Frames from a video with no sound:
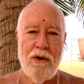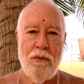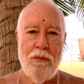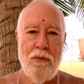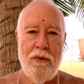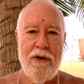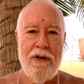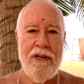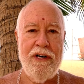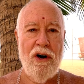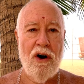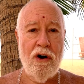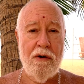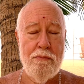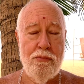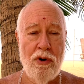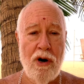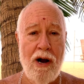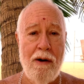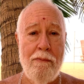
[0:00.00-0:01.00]
We are
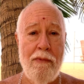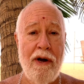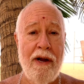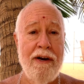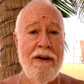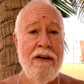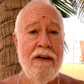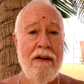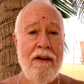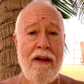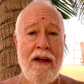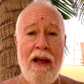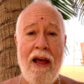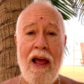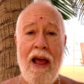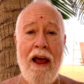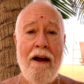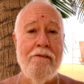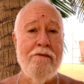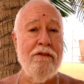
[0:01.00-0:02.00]
Brahman.
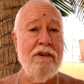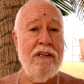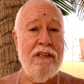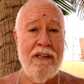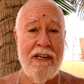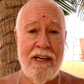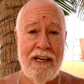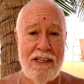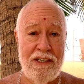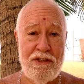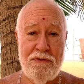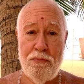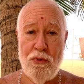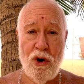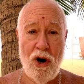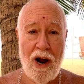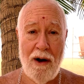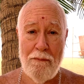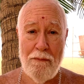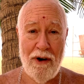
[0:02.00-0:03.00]
Everything is
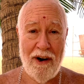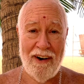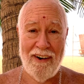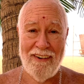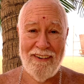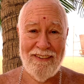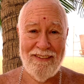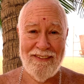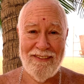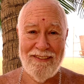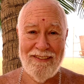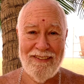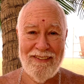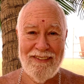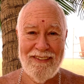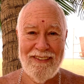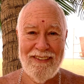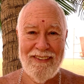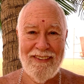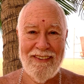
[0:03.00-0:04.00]
Brahman.
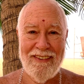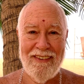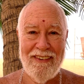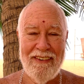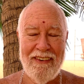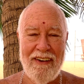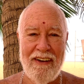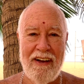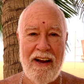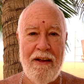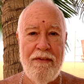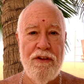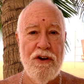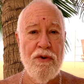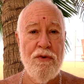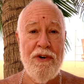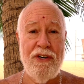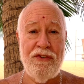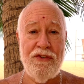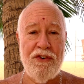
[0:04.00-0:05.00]
And
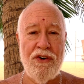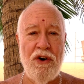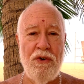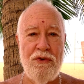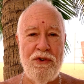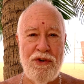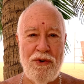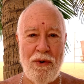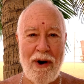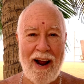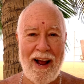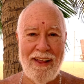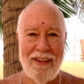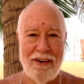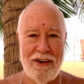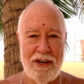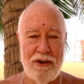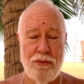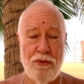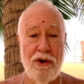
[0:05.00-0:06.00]
there is no
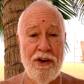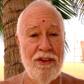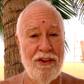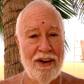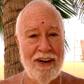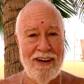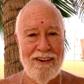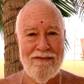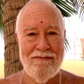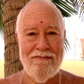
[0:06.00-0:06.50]
duality, really.